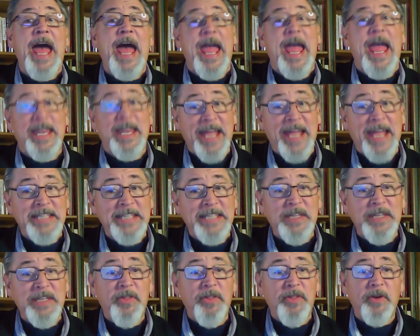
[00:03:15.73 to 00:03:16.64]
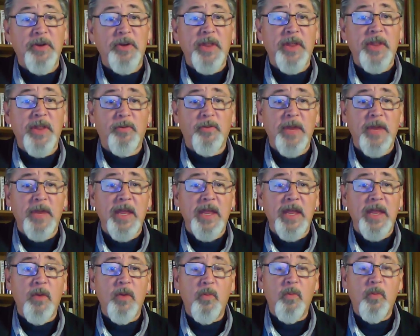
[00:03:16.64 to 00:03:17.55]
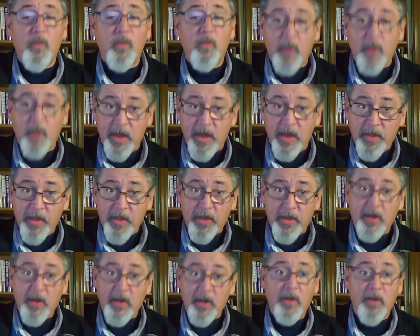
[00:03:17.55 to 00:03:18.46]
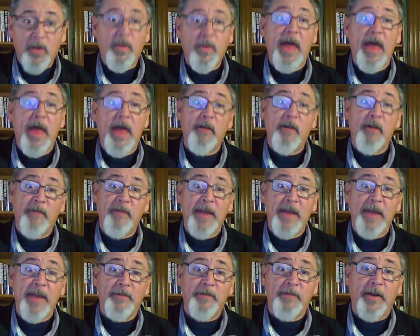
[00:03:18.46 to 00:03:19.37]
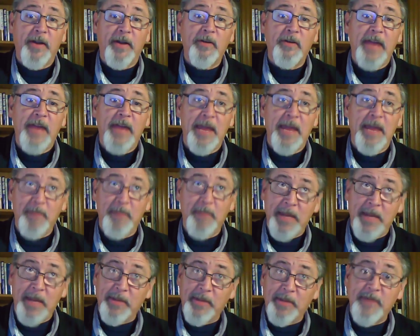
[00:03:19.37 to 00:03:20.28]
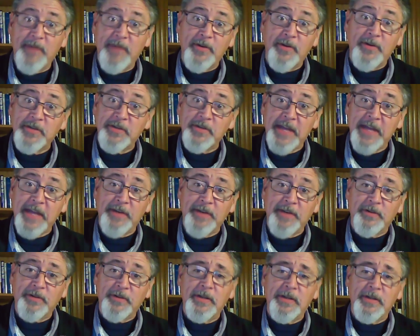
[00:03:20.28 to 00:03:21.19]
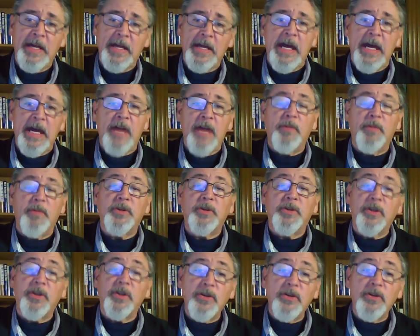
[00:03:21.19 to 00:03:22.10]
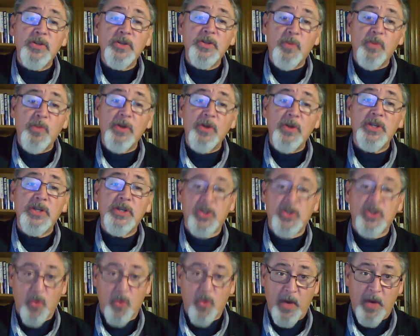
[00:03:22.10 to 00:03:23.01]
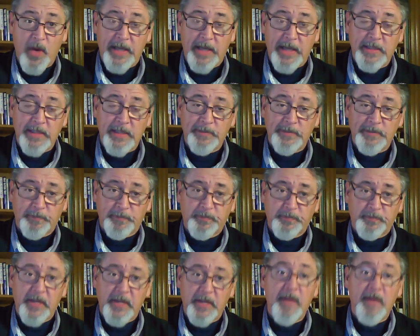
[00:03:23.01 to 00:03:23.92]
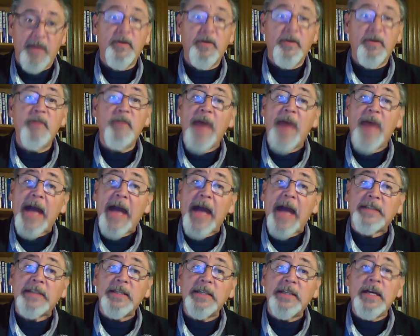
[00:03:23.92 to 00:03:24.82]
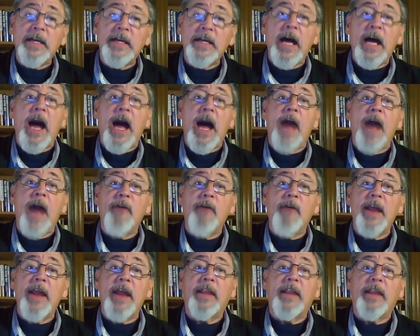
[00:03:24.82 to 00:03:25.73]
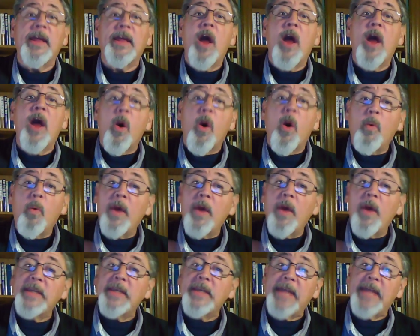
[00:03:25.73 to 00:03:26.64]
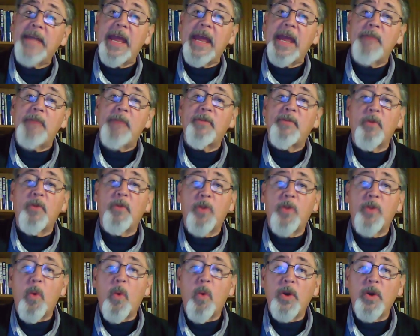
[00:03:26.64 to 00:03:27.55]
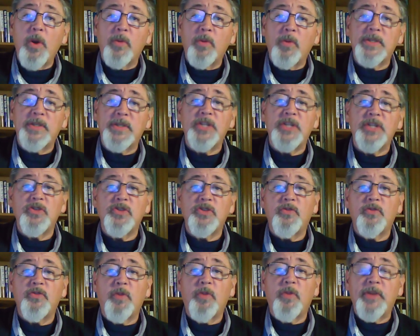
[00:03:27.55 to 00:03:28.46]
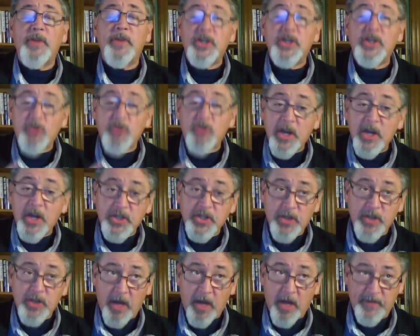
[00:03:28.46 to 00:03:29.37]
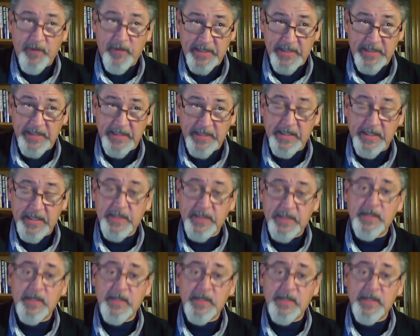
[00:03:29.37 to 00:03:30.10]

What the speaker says: 1933 without fanfare, and many believe under scandal, the returns were destroyed. And a fun fact, ironically, one day before the order was issued for the destruction of the census,